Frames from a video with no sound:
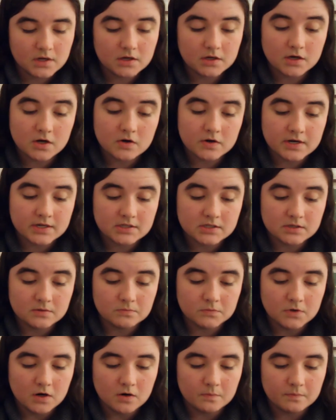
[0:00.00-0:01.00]
Go get
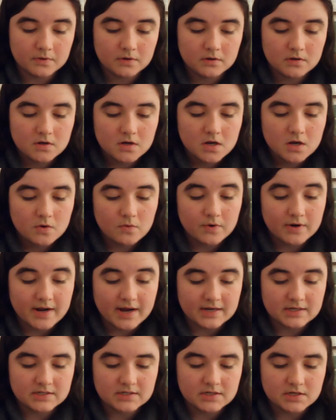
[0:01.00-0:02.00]
some rope. When
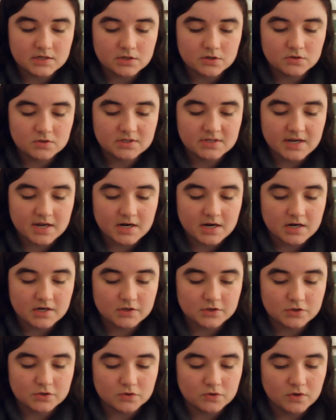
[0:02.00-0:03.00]
I see you stand on a
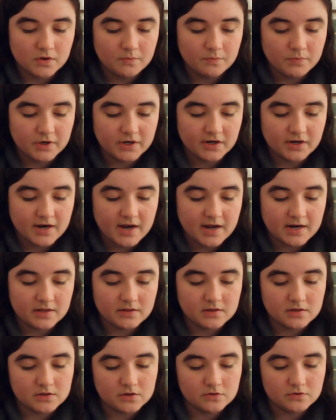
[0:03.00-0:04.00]
stool and put your head
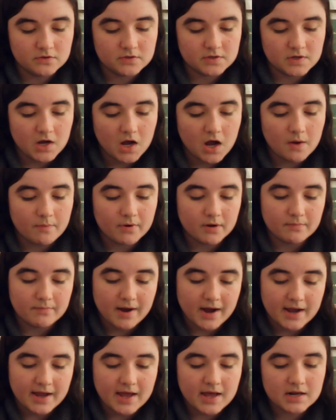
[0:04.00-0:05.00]
in the noose, I'll put
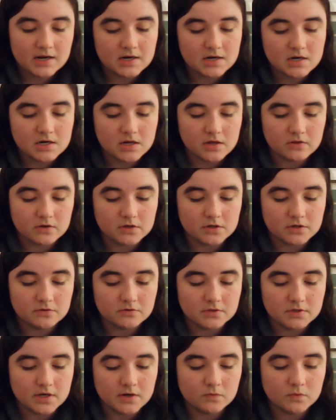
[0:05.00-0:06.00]
my head in another
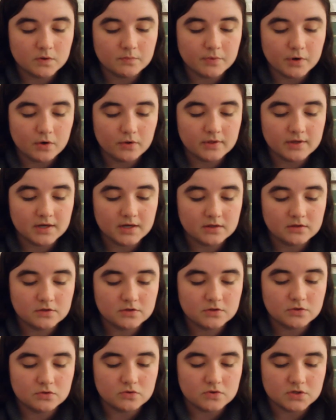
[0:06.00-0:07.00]
noose, and we'll both kick the
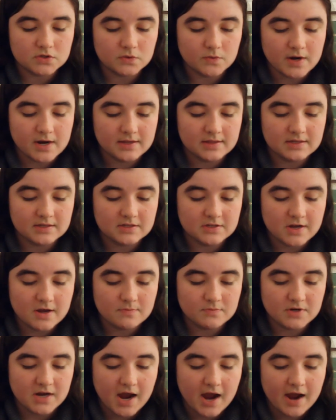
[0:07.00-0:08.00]
stools away at the
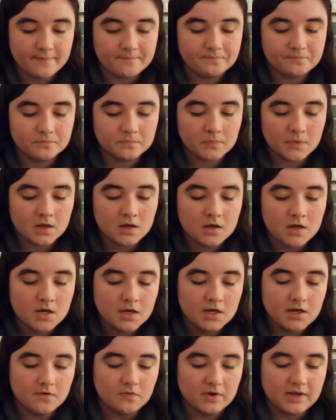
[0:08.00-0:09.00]
same time.
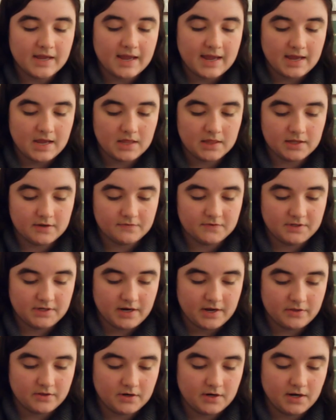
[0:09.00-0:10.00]
If we can't live
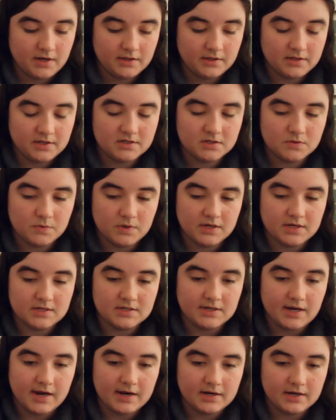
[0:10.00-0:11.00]
together, at least we can
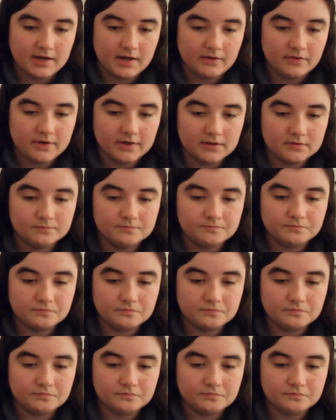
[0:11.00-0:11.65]
die together.